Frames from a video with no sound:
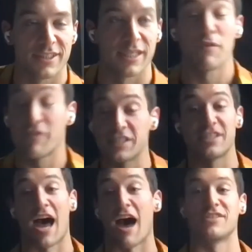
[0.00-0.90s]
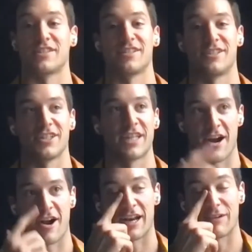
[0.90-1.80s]
Some of it's obviously still
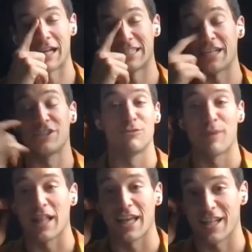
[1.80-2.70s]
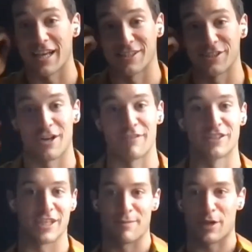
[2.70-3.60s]
there. And I take 2 ballet classes and all of a
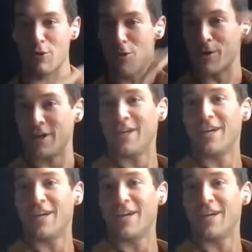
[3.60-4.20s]
sudden I'm like, whoa,